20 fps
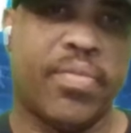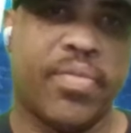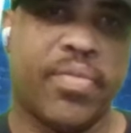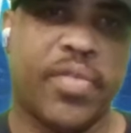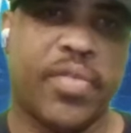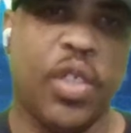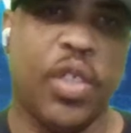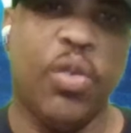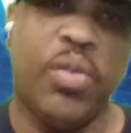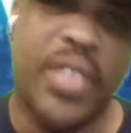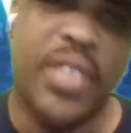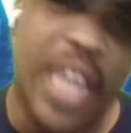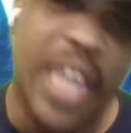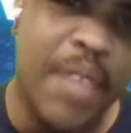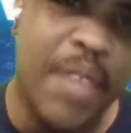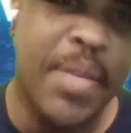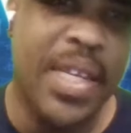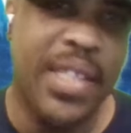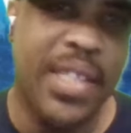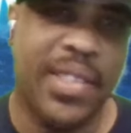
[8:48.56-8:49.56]
You
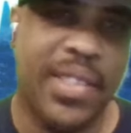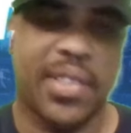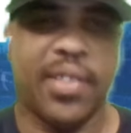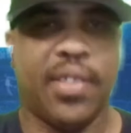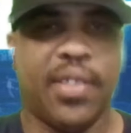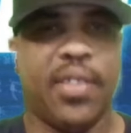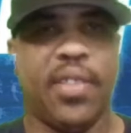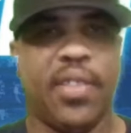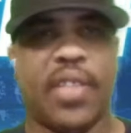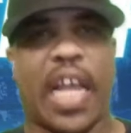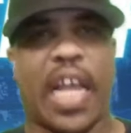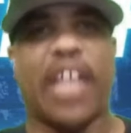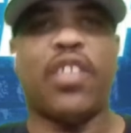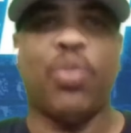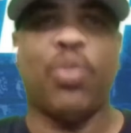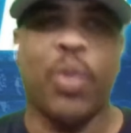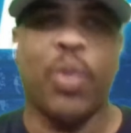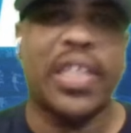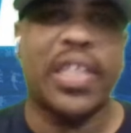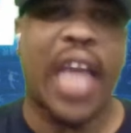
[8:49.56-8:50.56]
dummies.
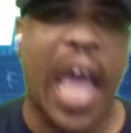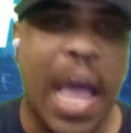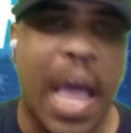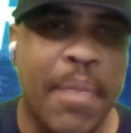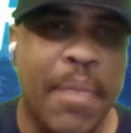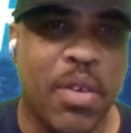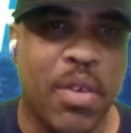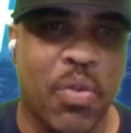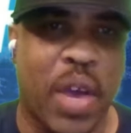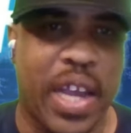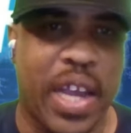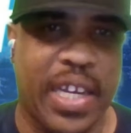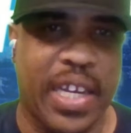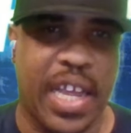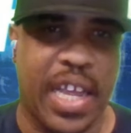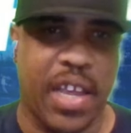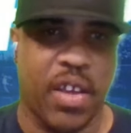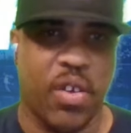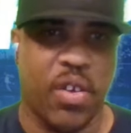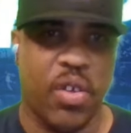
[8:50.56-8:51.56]
That's what's happening right
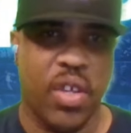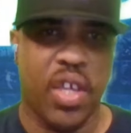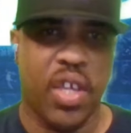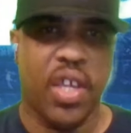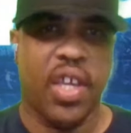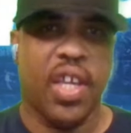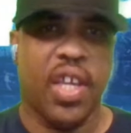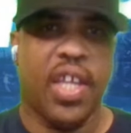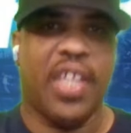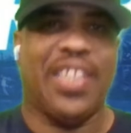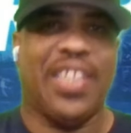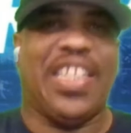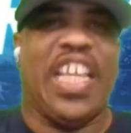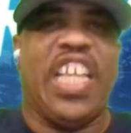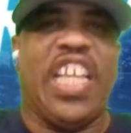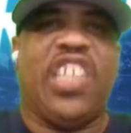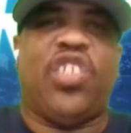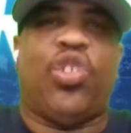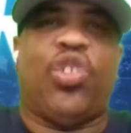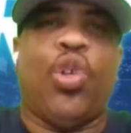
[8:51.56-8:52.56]
now.
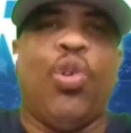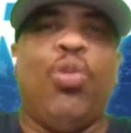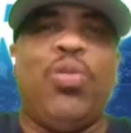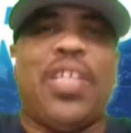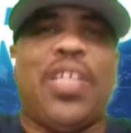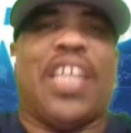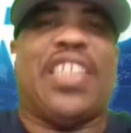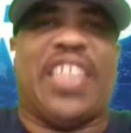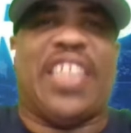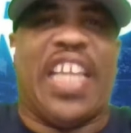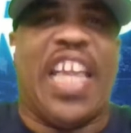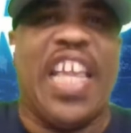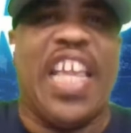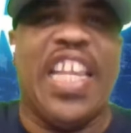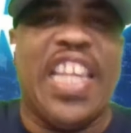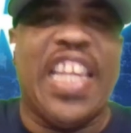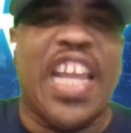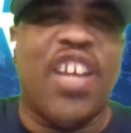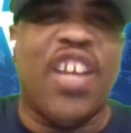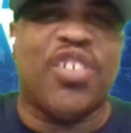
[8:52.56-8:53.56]
These dudes that's
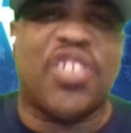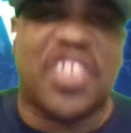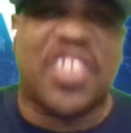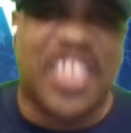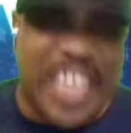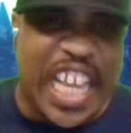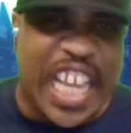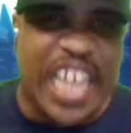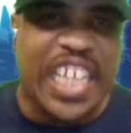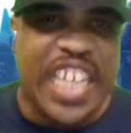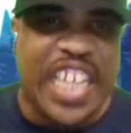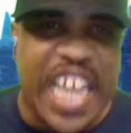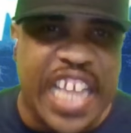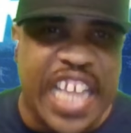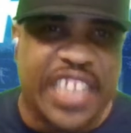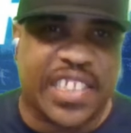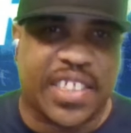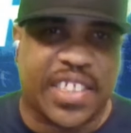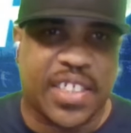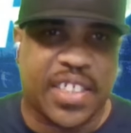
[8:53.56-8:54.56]
in their
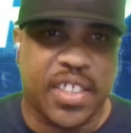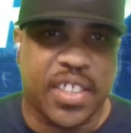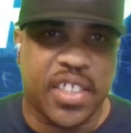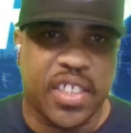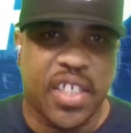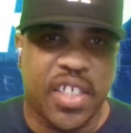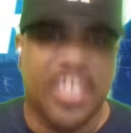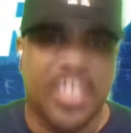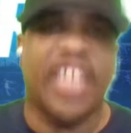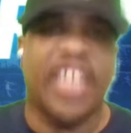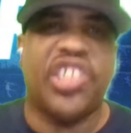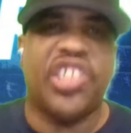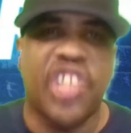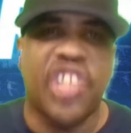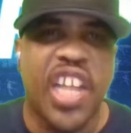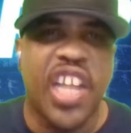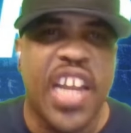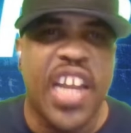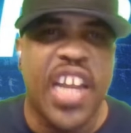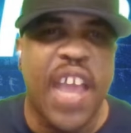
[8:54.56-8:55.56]
sickness that
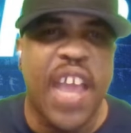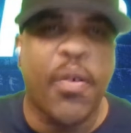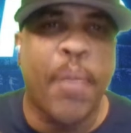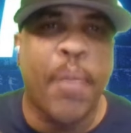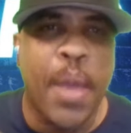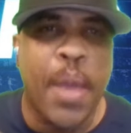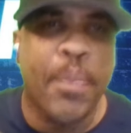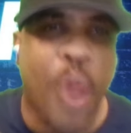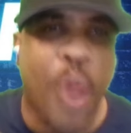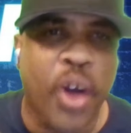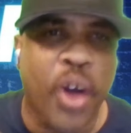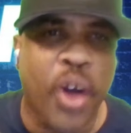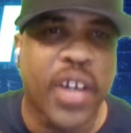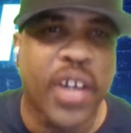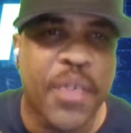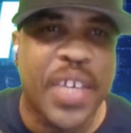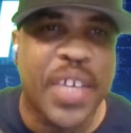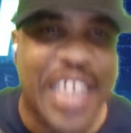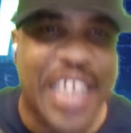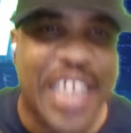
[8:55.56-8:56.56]
should have never been part
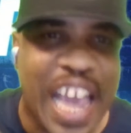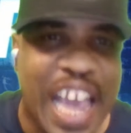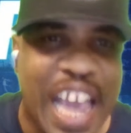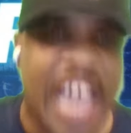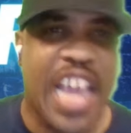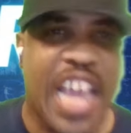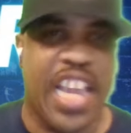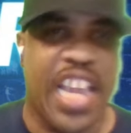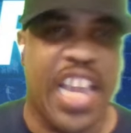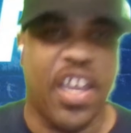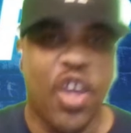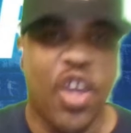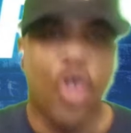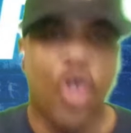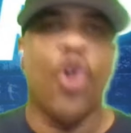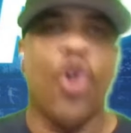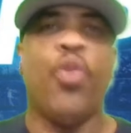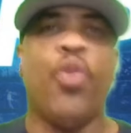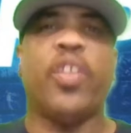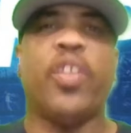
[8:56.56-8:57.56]
of a gang
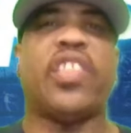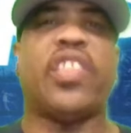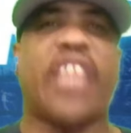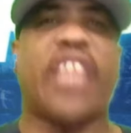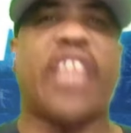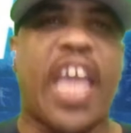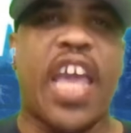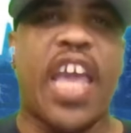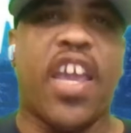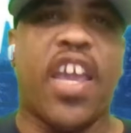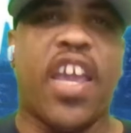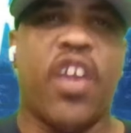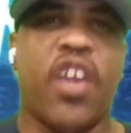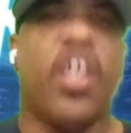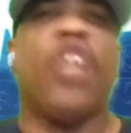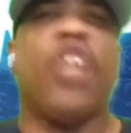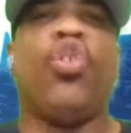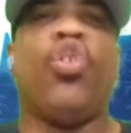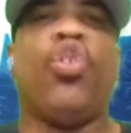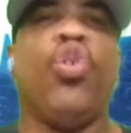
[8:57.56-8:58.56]
who was scared.
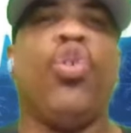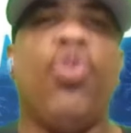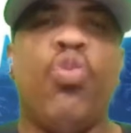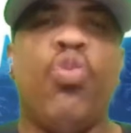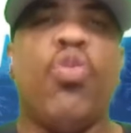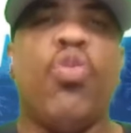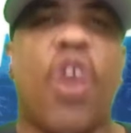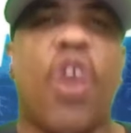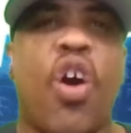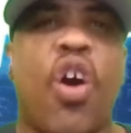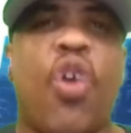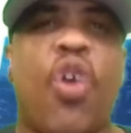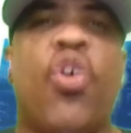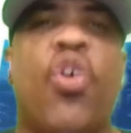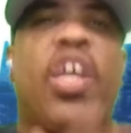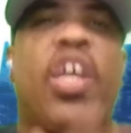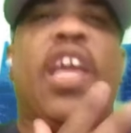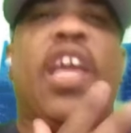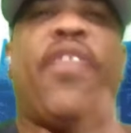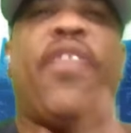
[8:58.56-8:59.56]
Do you know
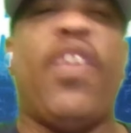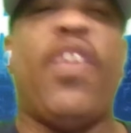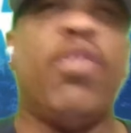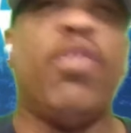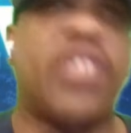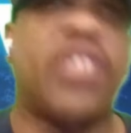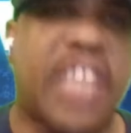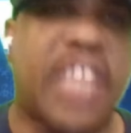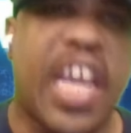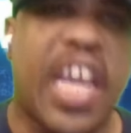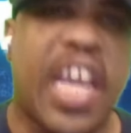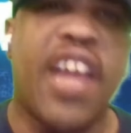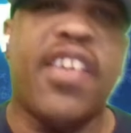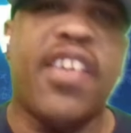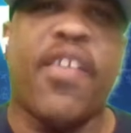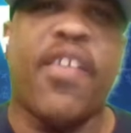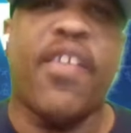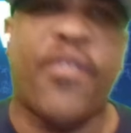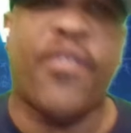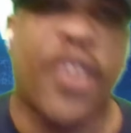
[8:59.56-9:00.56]
if he was scared
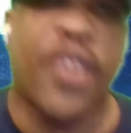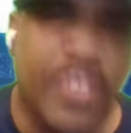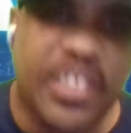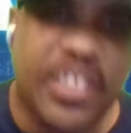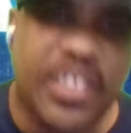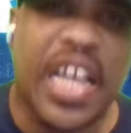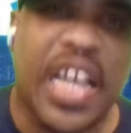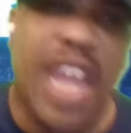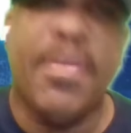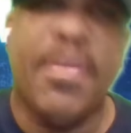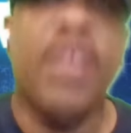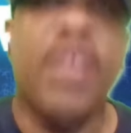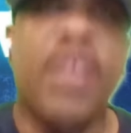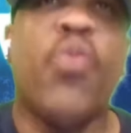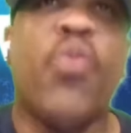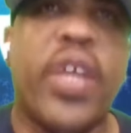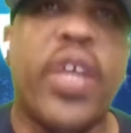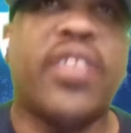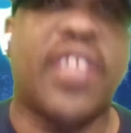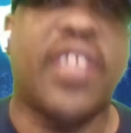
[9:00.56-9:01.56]
the first time he
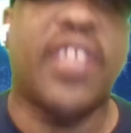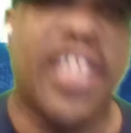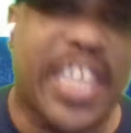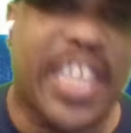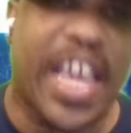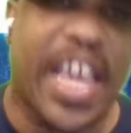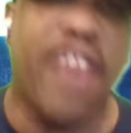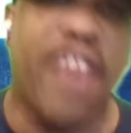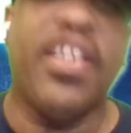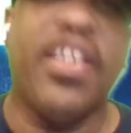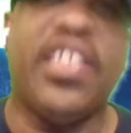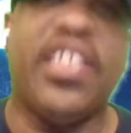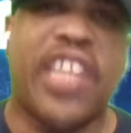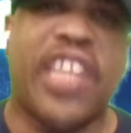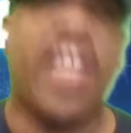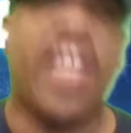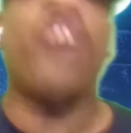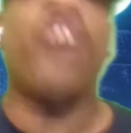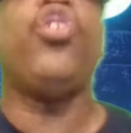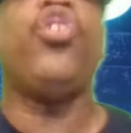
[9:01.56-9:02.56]
went to the county
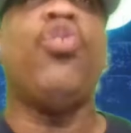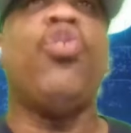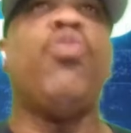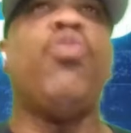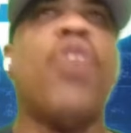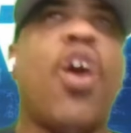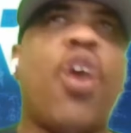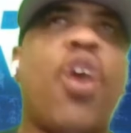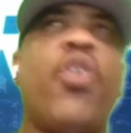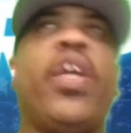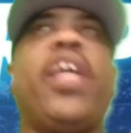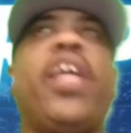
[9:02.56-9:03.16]
jail, you know he